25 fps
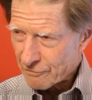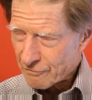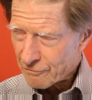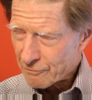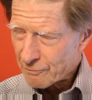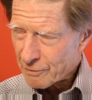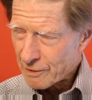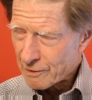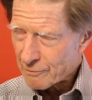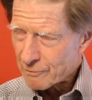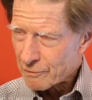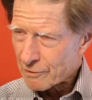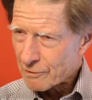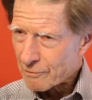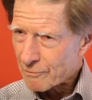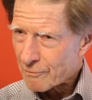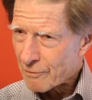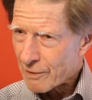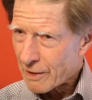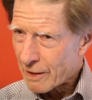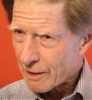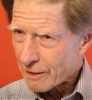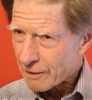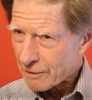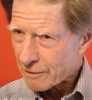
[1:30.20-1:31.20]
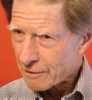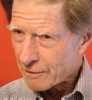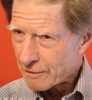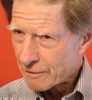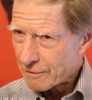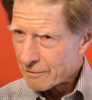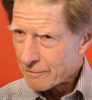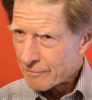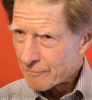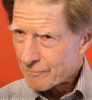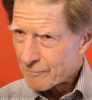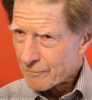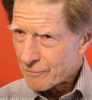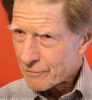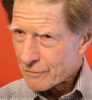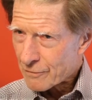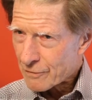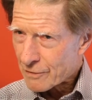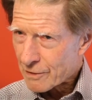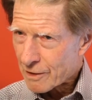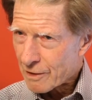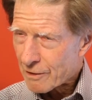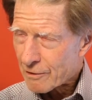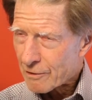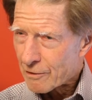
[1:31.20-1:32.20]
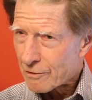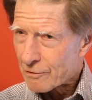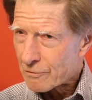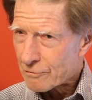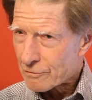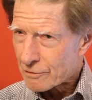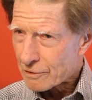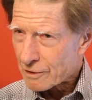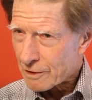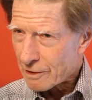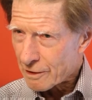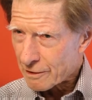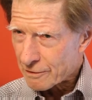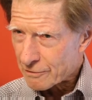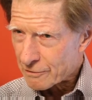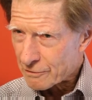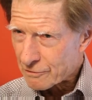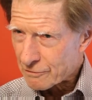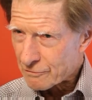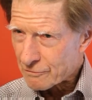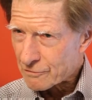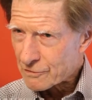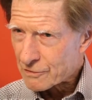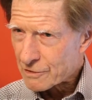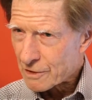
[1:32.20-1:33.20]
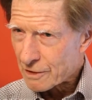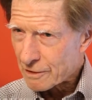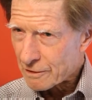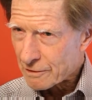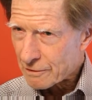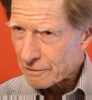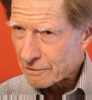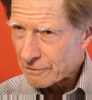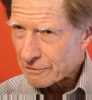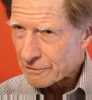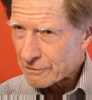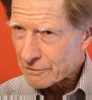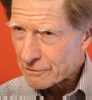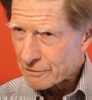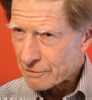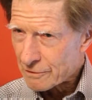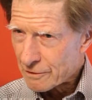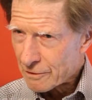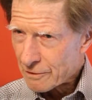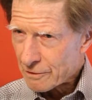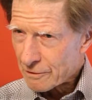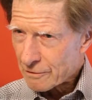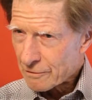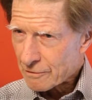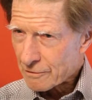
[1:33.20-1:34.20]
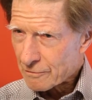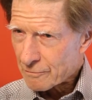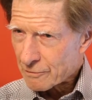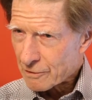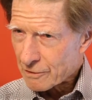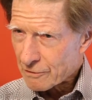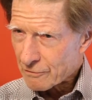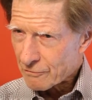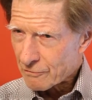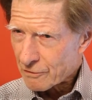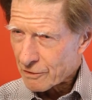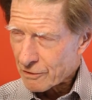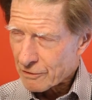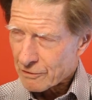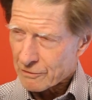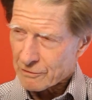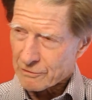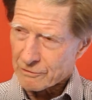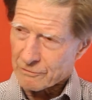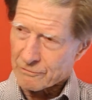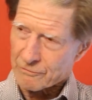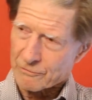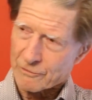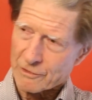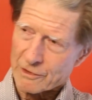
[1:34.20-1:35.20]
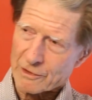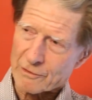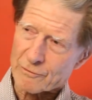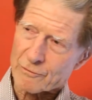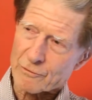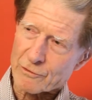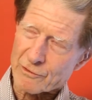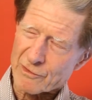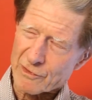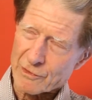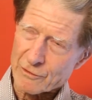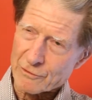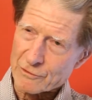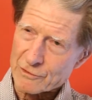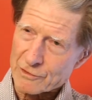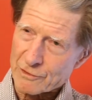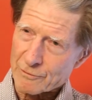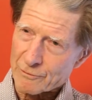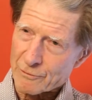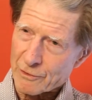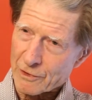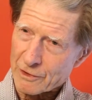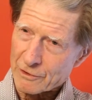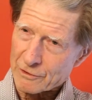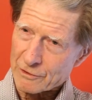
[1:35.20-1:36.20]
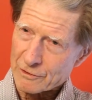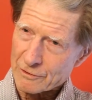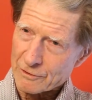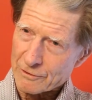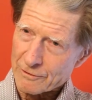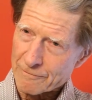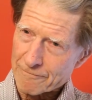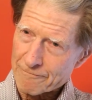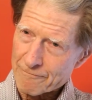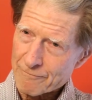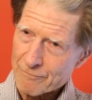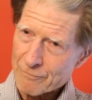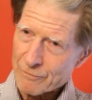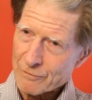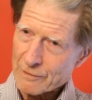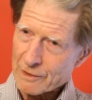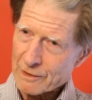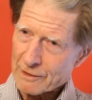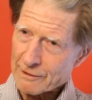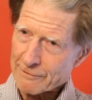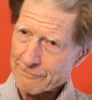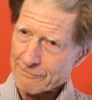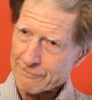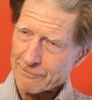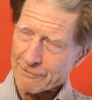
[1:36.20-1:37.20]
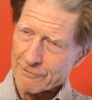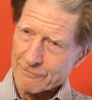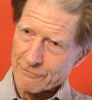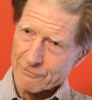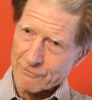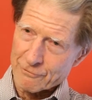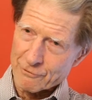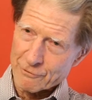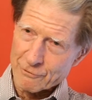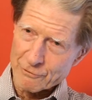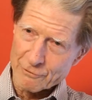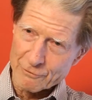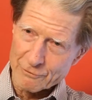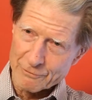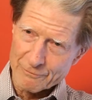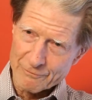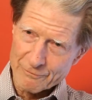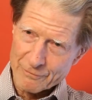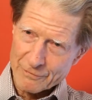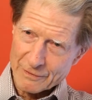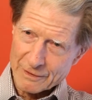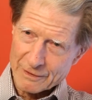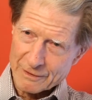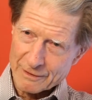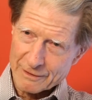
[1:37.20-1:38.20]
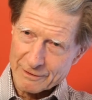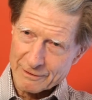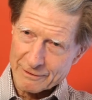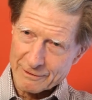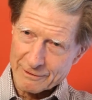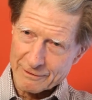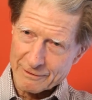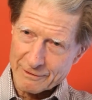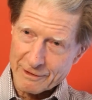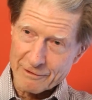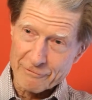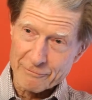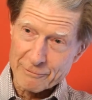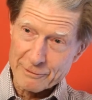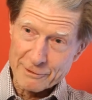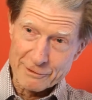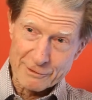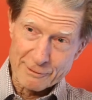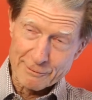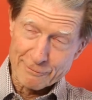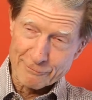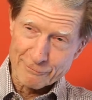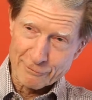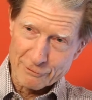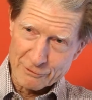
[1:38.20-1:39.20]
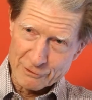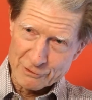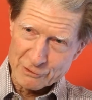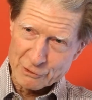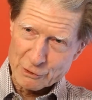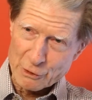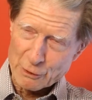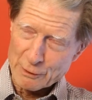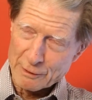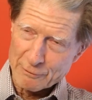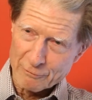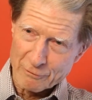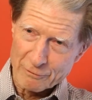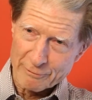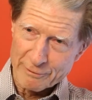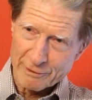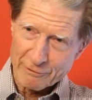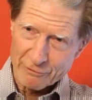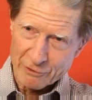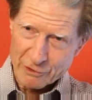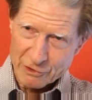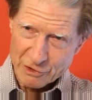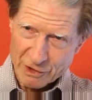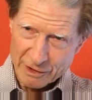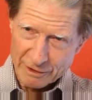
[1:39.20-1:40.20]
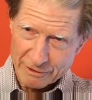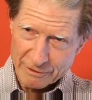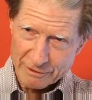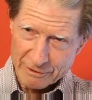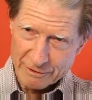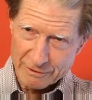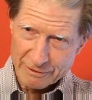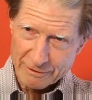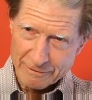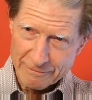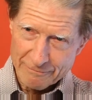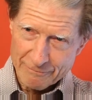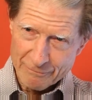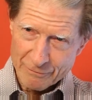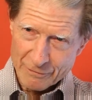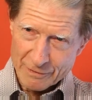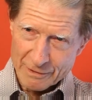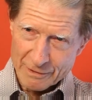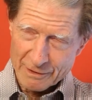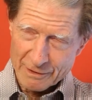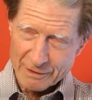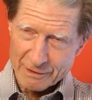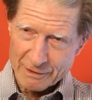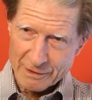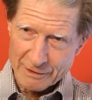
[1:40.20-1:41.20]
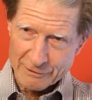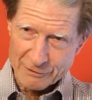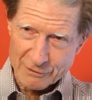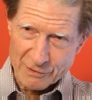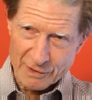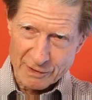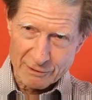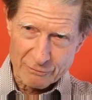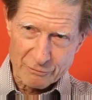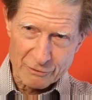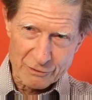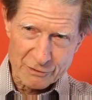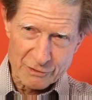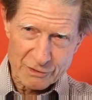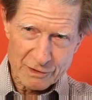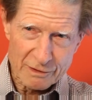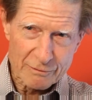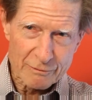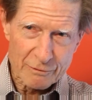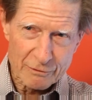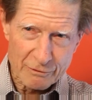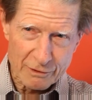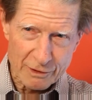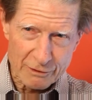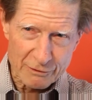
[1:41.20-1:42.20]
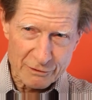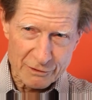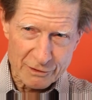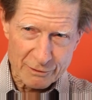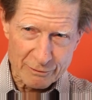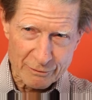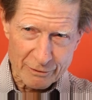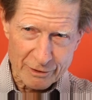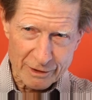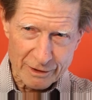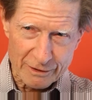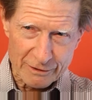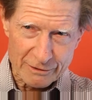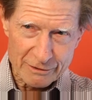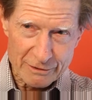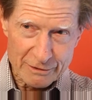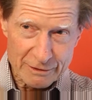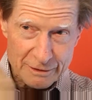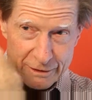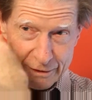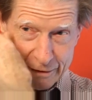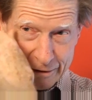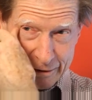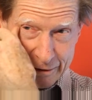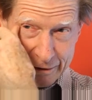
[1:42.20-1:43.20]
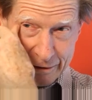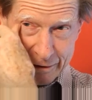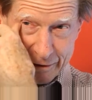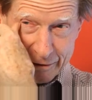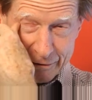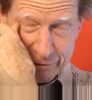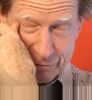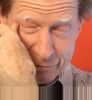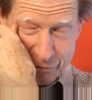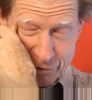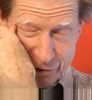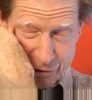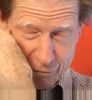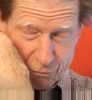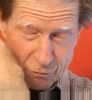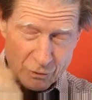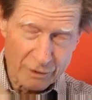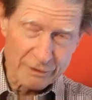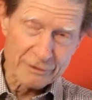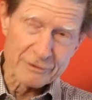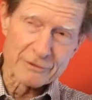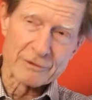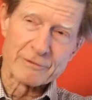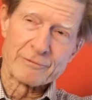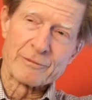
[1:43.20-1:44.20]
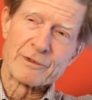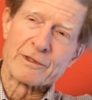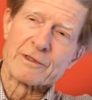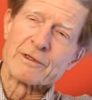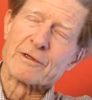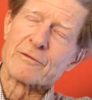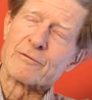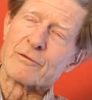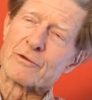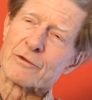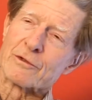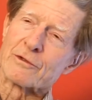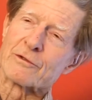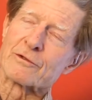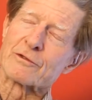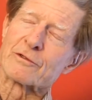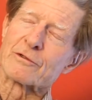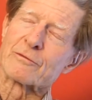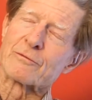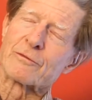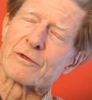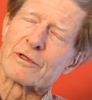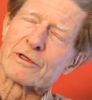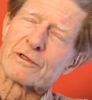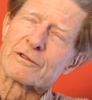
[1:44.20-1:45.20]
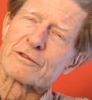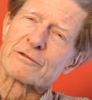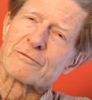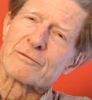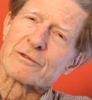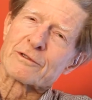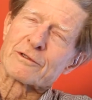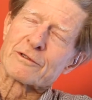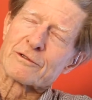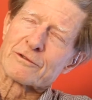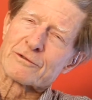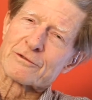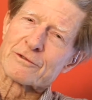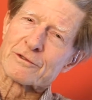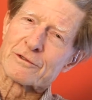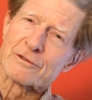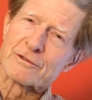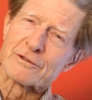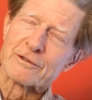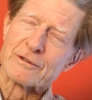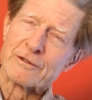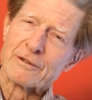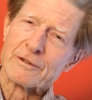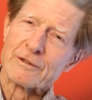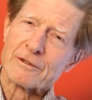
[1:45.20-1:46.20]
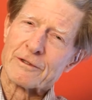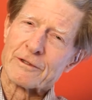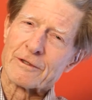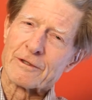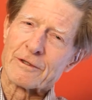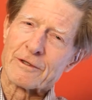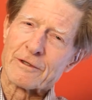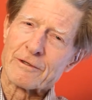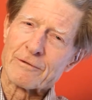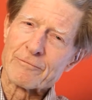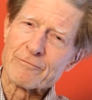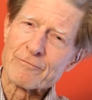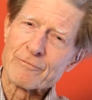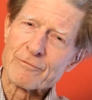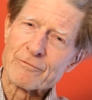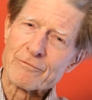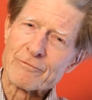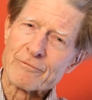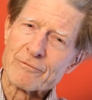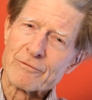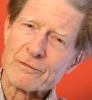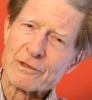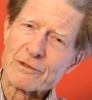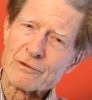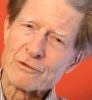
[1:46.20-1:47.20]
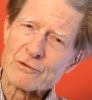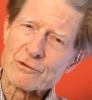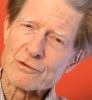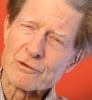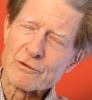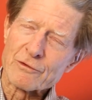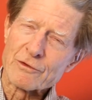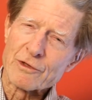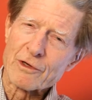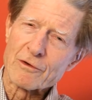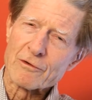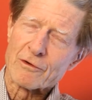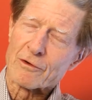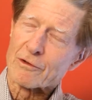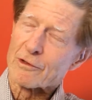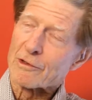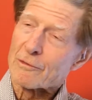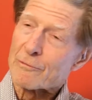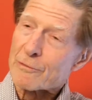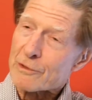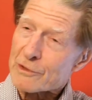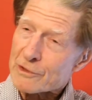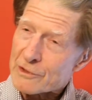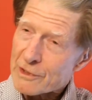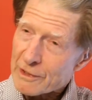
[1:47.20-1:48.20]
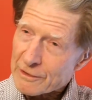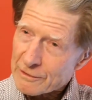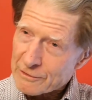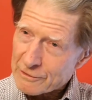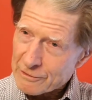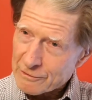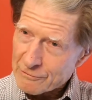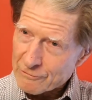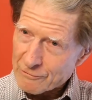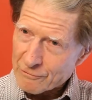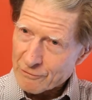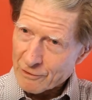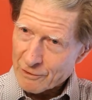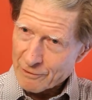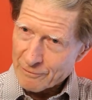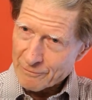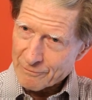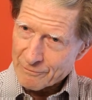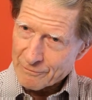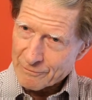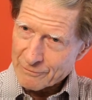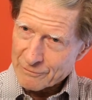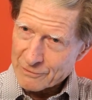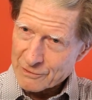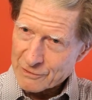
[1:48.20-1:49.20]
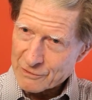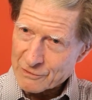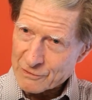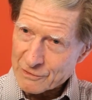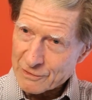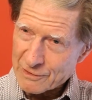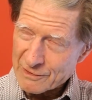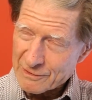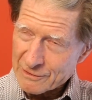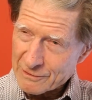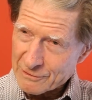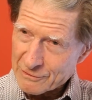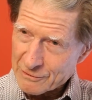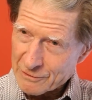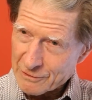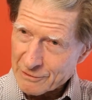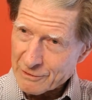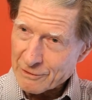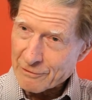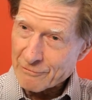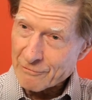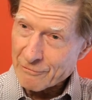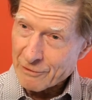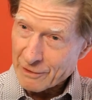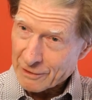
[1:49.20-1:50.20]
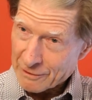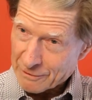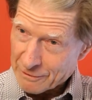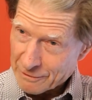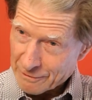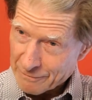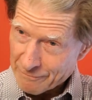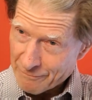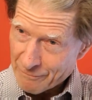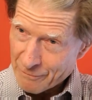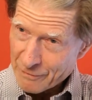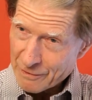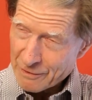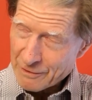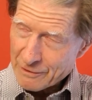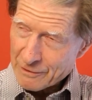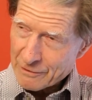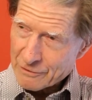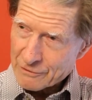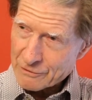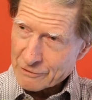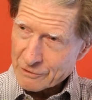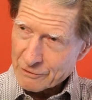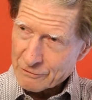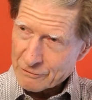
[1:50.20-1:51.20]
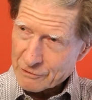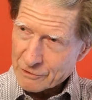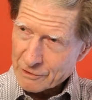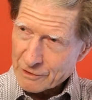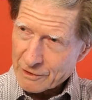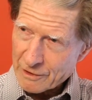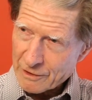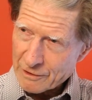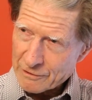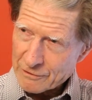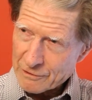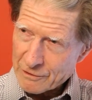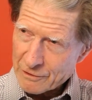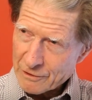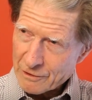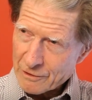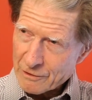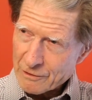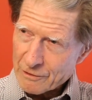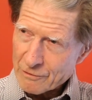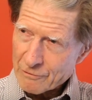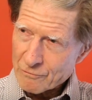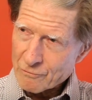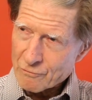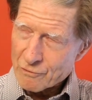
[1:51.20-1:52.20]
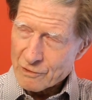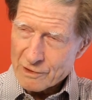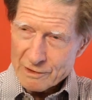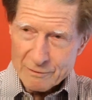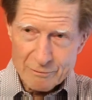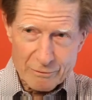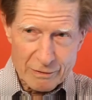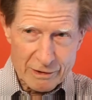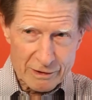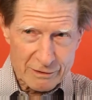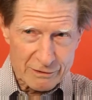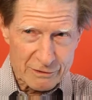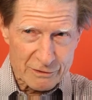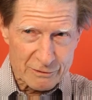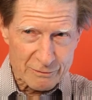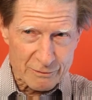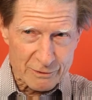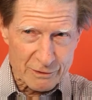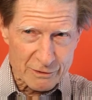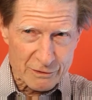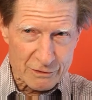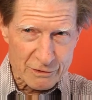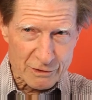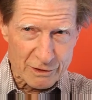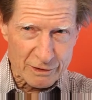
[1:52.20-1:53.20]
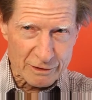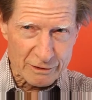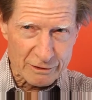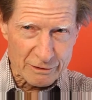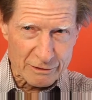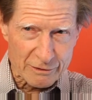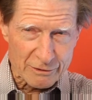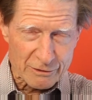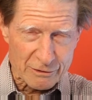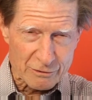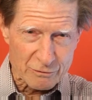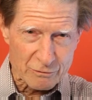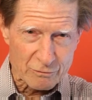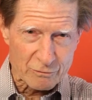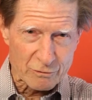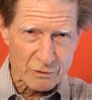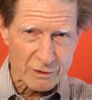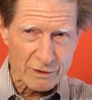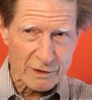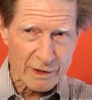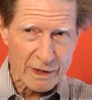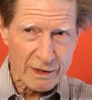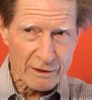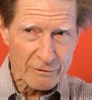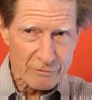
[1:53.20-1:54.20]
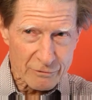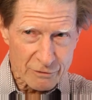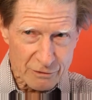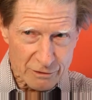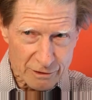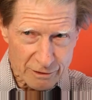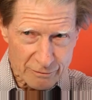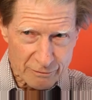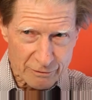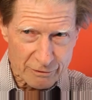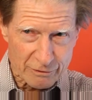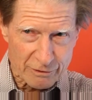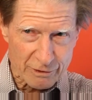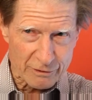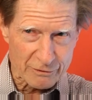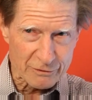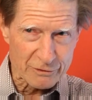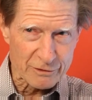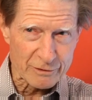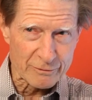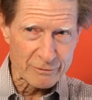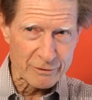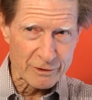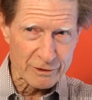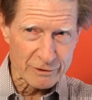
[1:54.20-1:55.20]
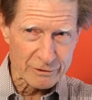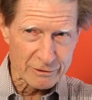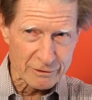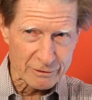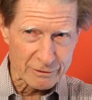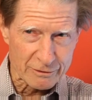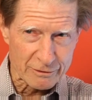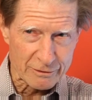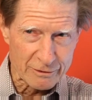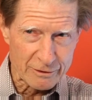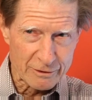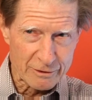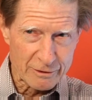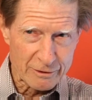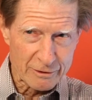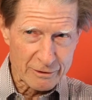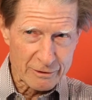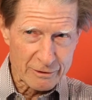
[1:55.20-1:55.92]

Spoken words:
give people back their own kind of cells. You may have heard of immunosuppression. If you gave me some of your skin, it would be rejected unless I was immunosuppressed. And you don't want to be immunosuppressed because it means you're no longer protected from disease and infection. So to get replacement cells without immunosuppression